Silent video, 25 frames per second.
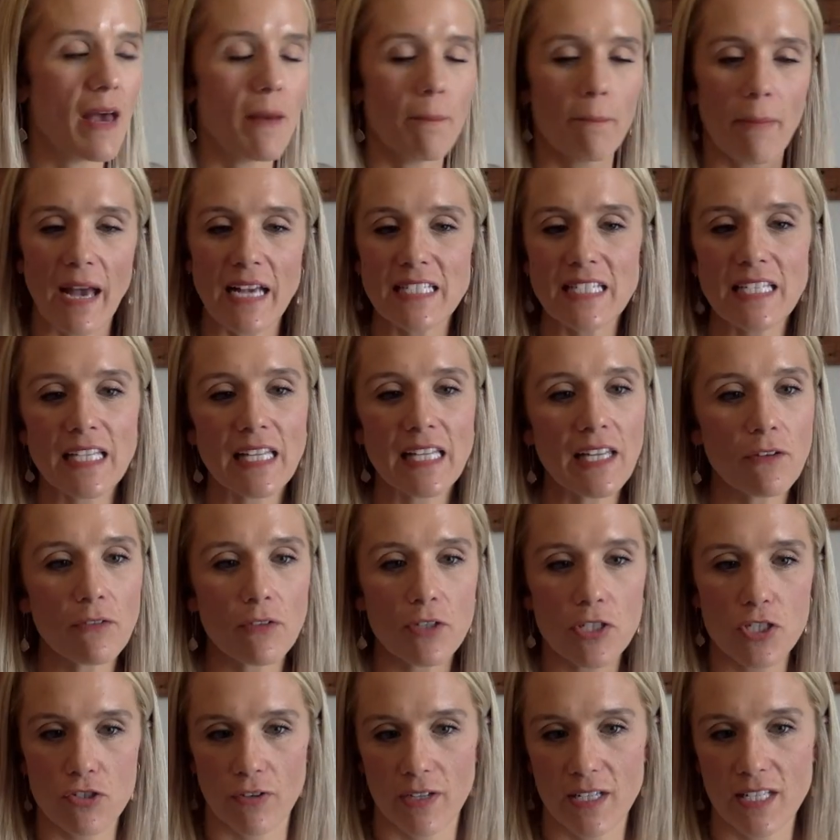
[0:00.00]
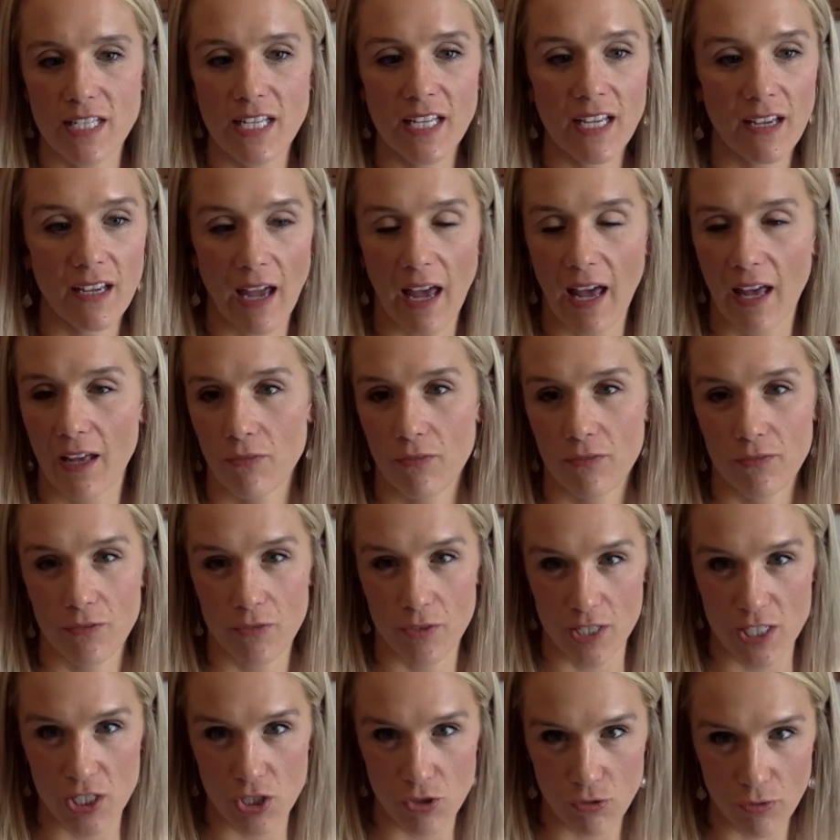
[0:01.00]
Basically, restricting
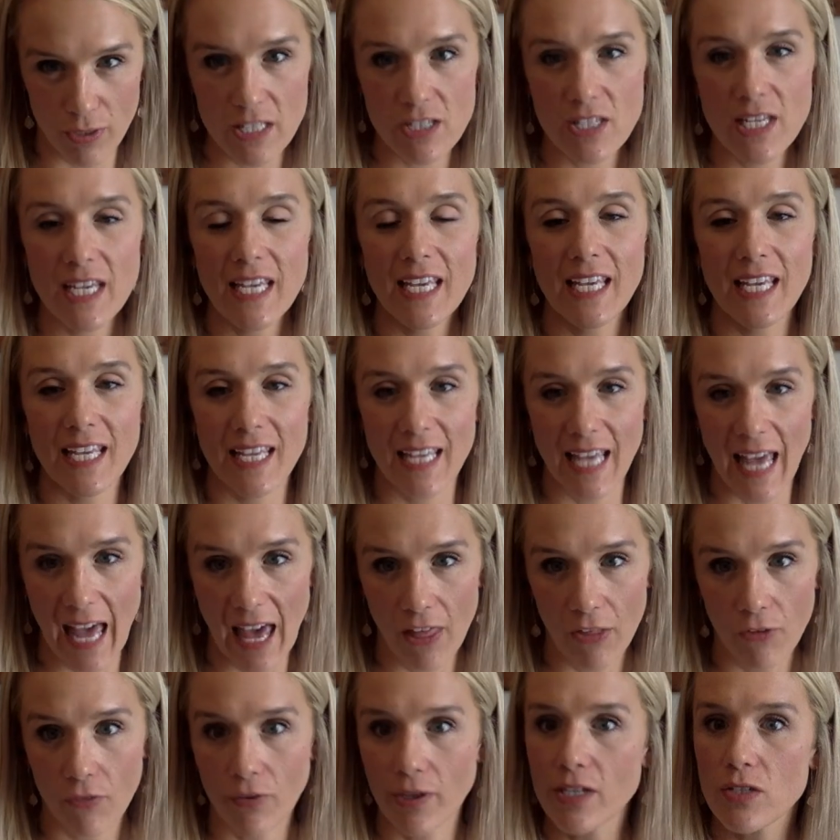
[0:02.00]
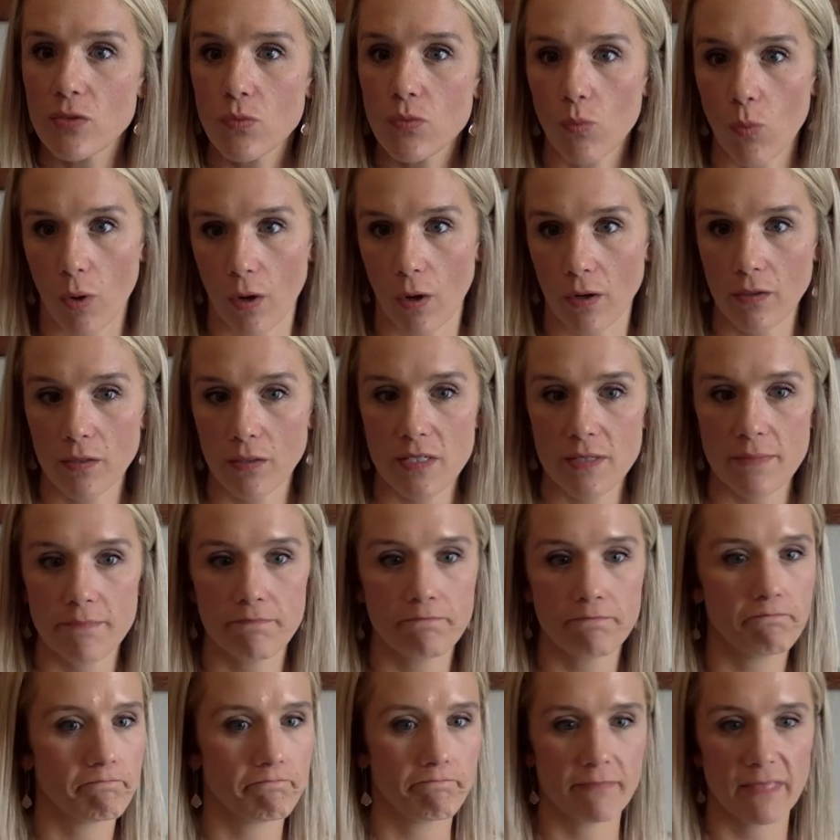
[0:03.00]
calories works
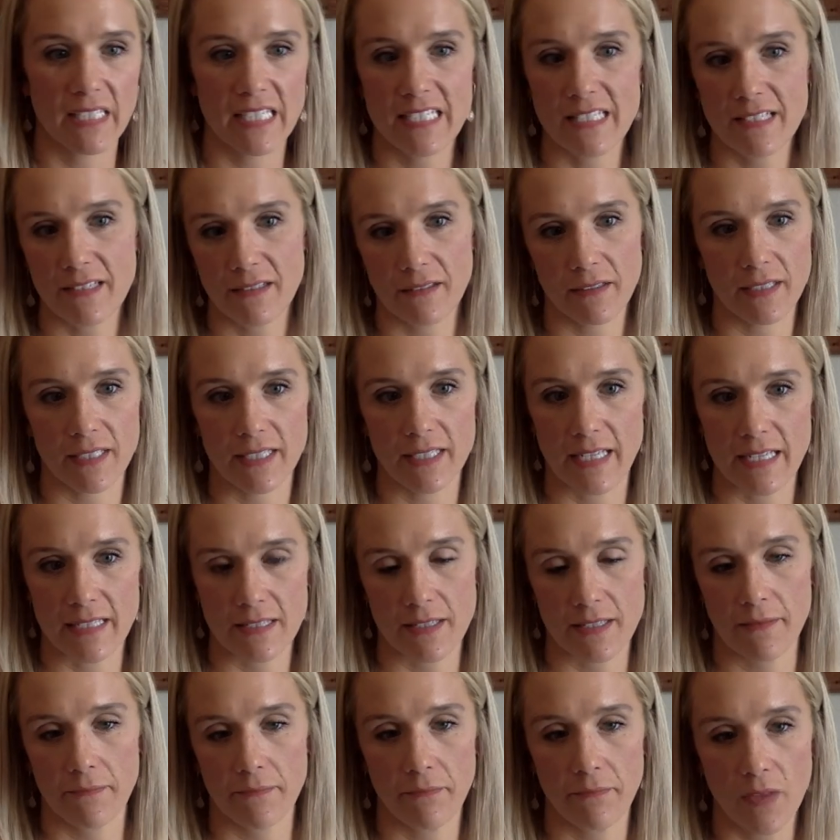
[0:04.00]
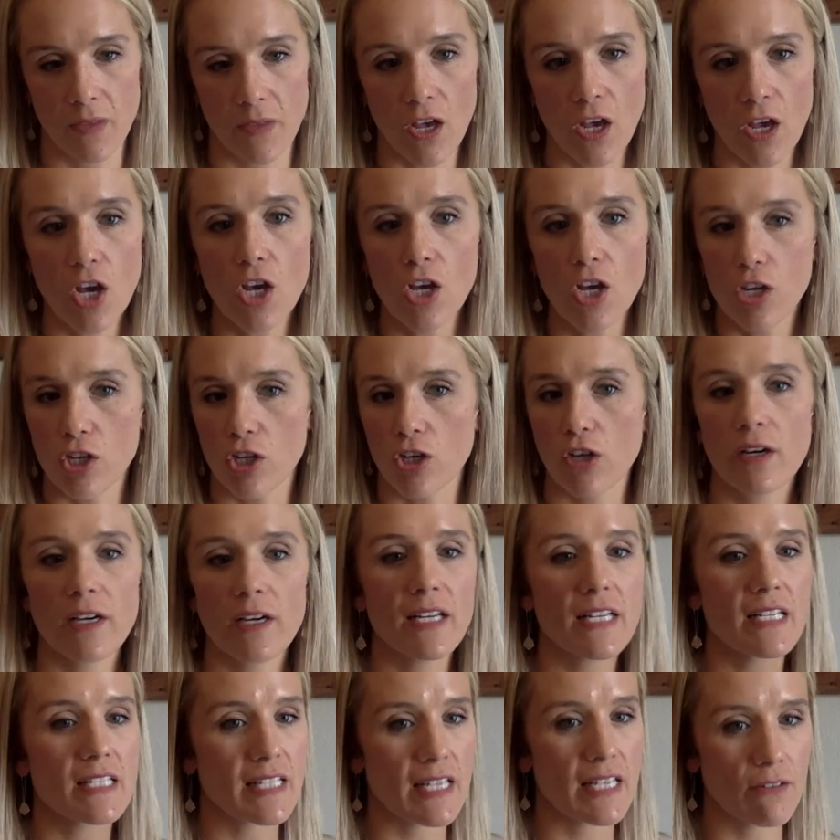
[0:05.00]
until it doesn't. You're
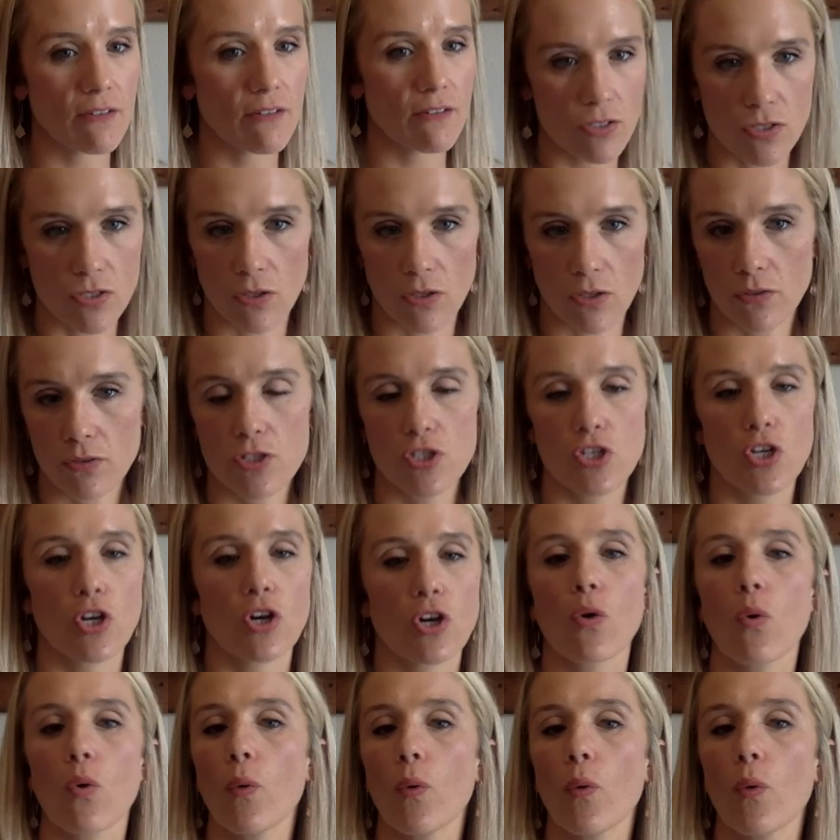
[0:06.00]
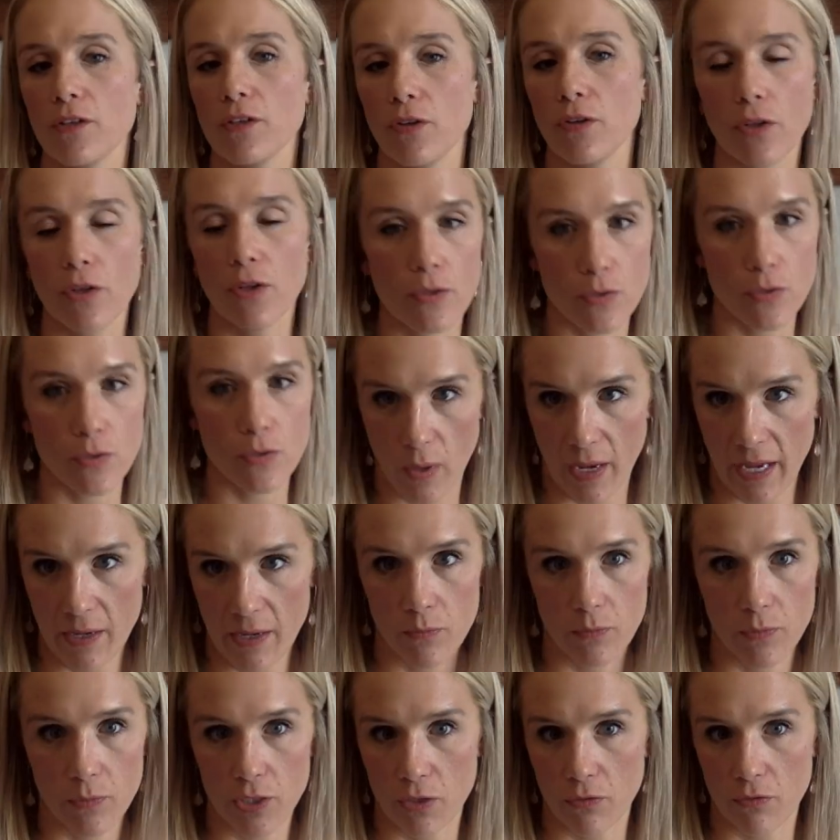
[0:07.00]
going to see results. You're going to lose
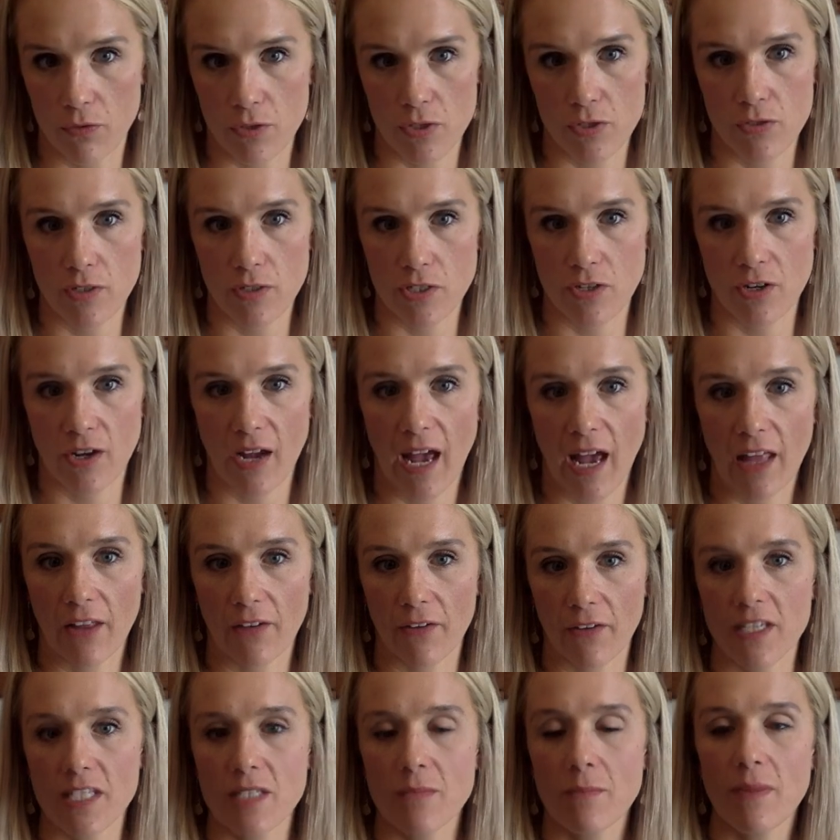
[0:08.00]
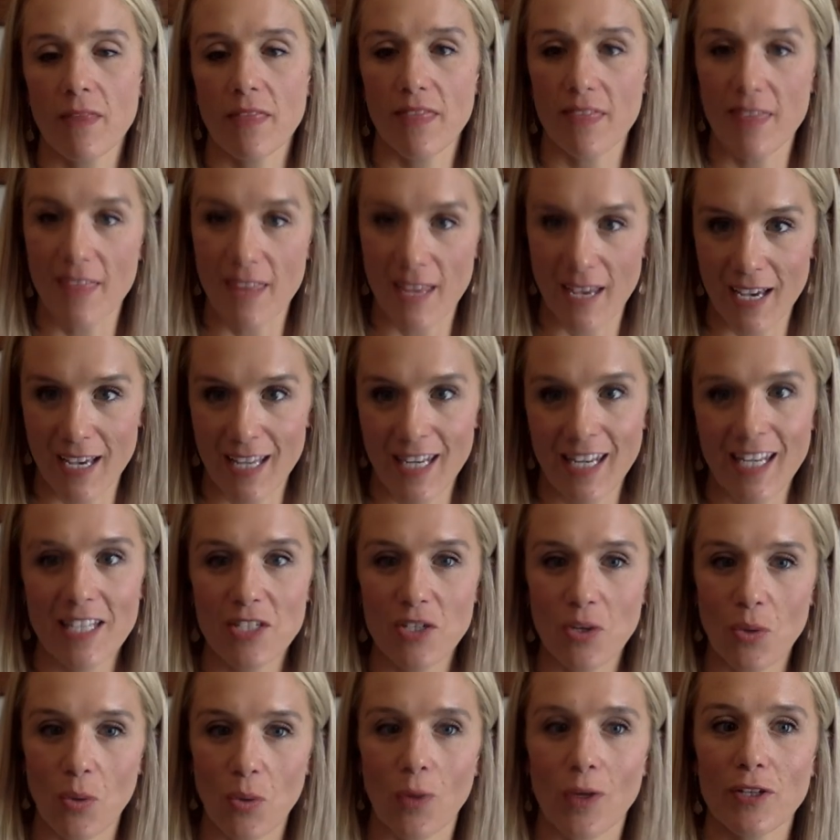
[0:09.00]
weight when you restrict your calories, but then
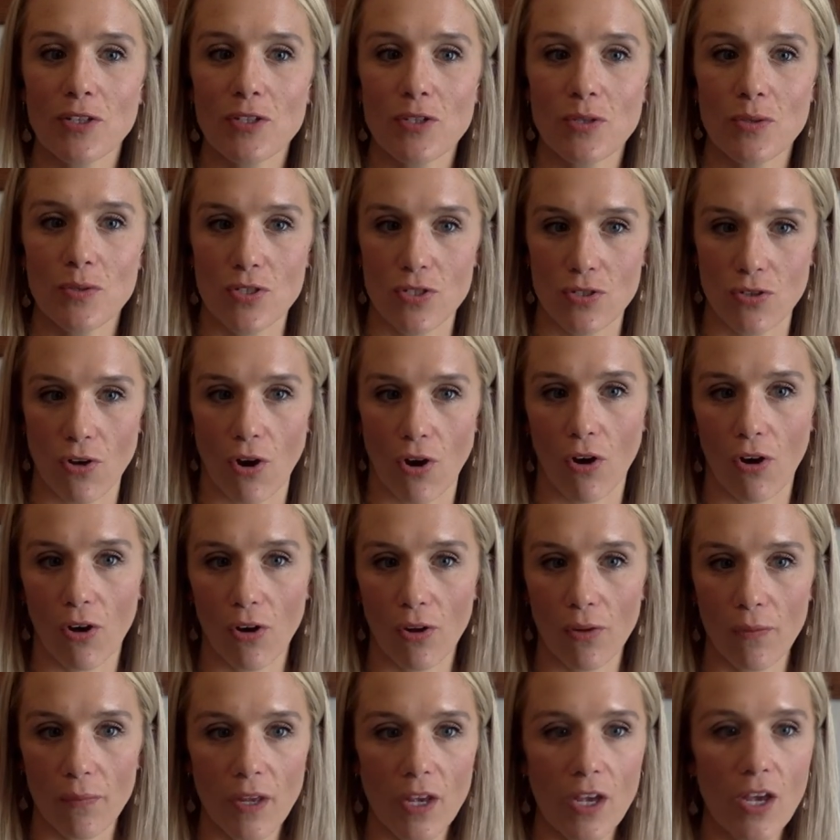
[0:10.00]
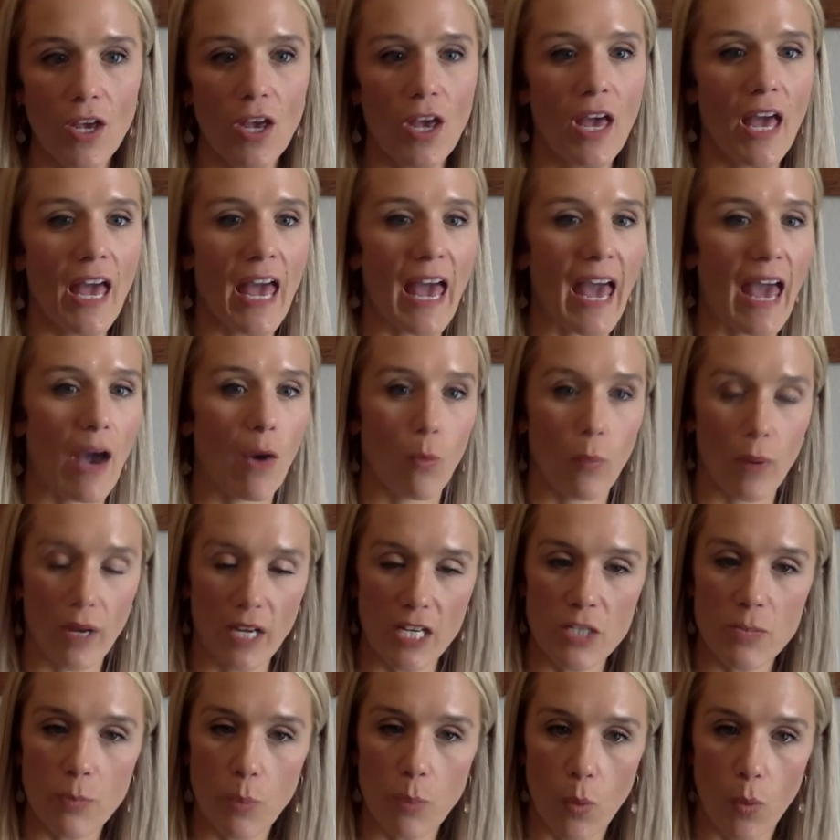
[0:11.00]
it's going to stall, at
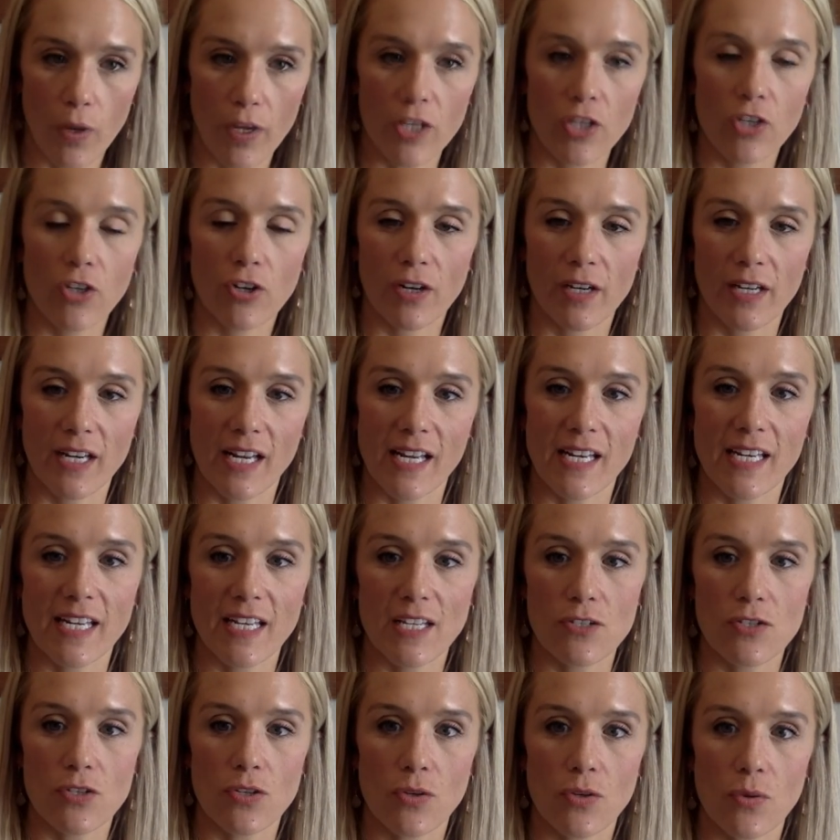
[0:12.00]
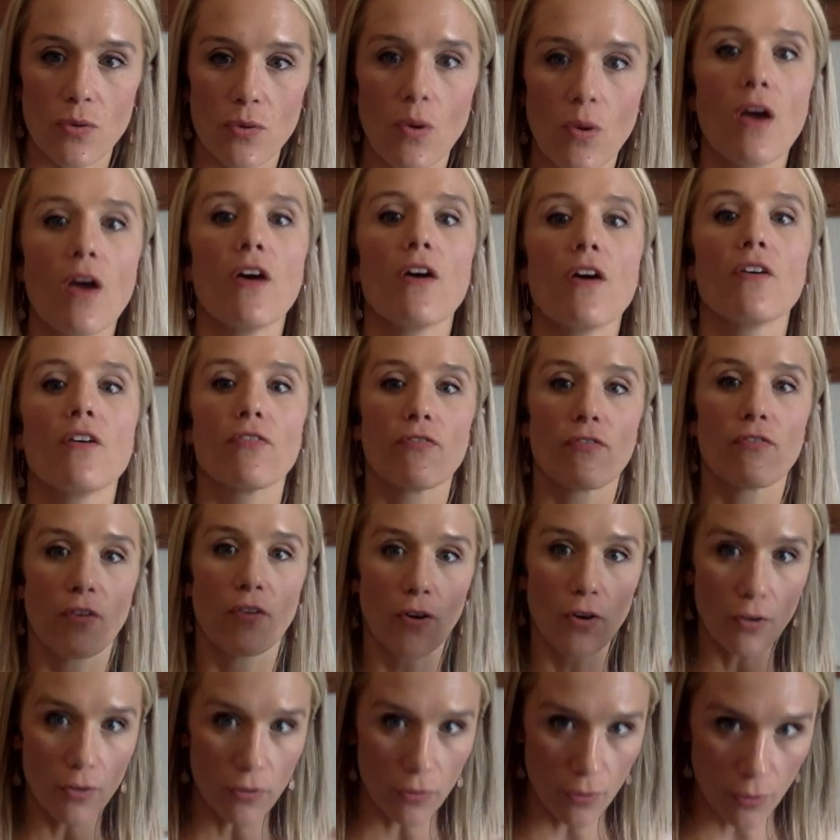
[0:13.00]
which point you're going to need to
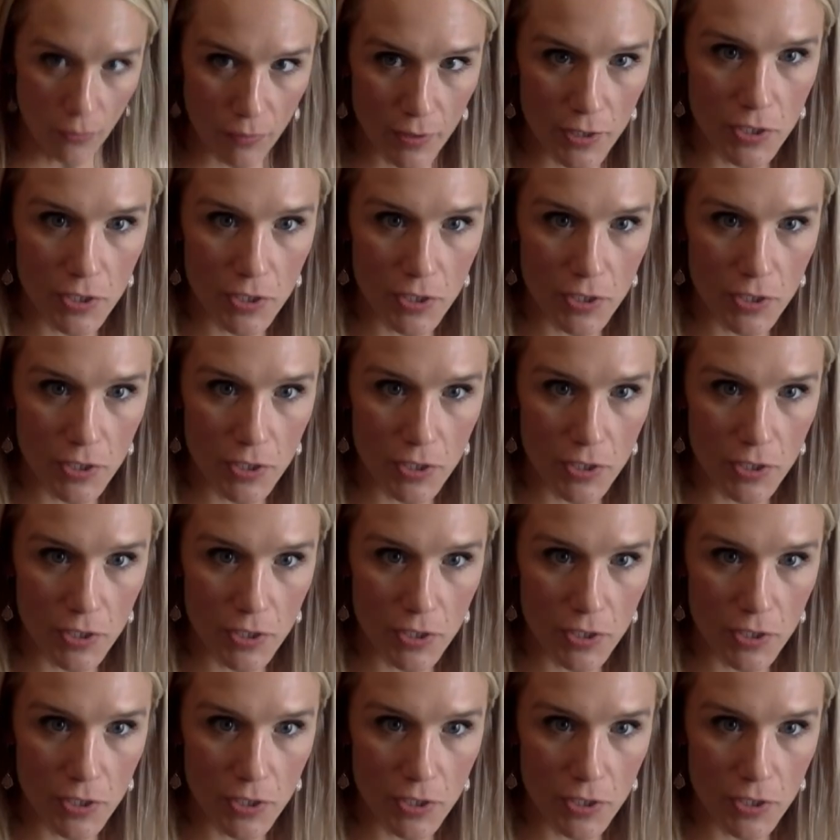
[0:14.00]
further